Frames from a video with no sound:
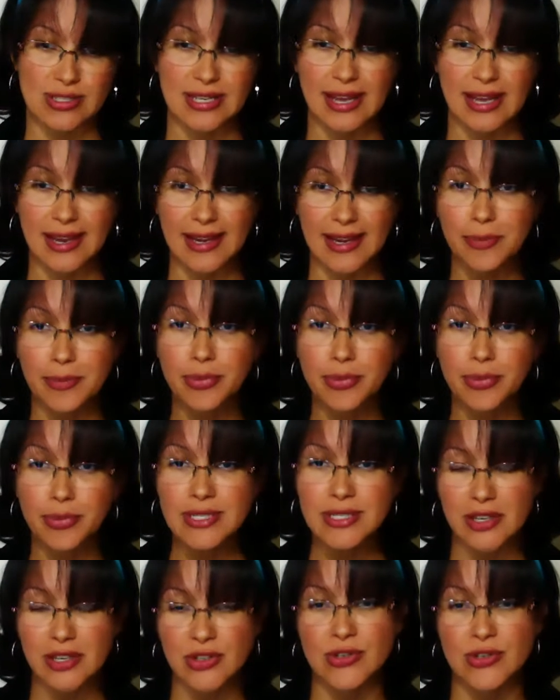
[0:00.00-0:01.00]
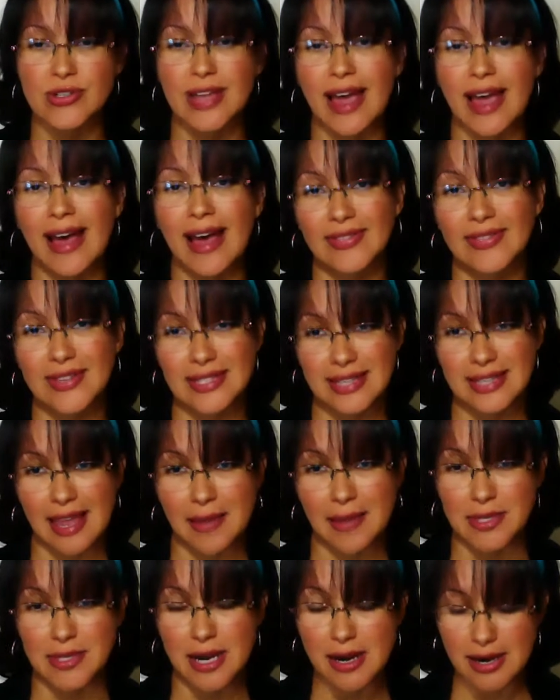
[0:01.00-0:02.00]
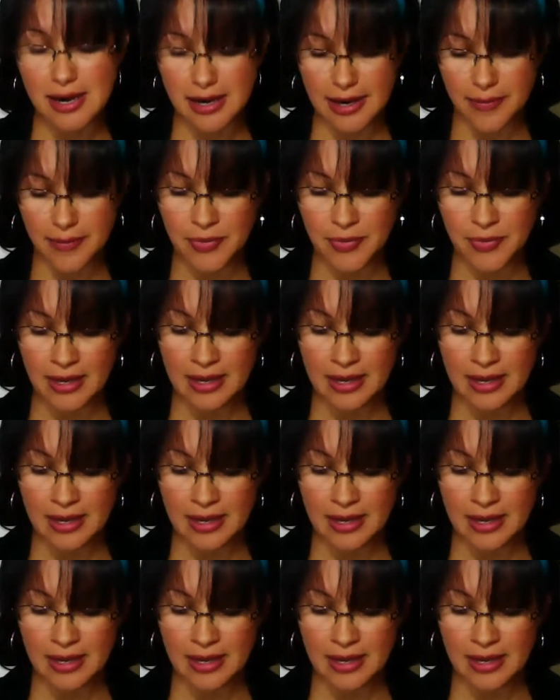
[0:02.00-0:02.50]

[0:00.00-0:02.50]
10 presenters at the same time,